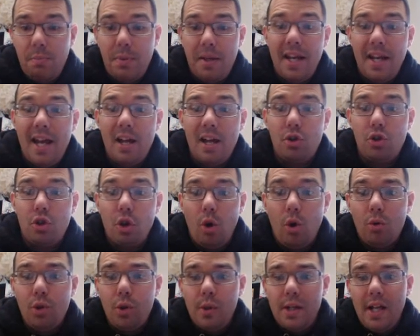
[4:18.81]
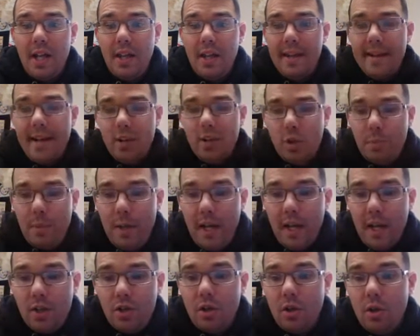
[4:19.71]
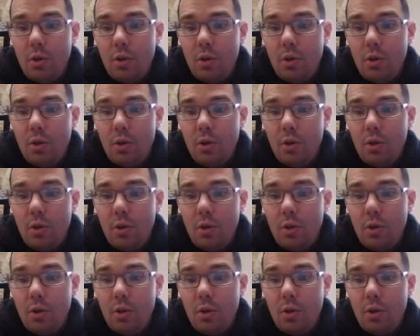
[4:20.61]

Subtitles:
But again, don't do it on the announcement page.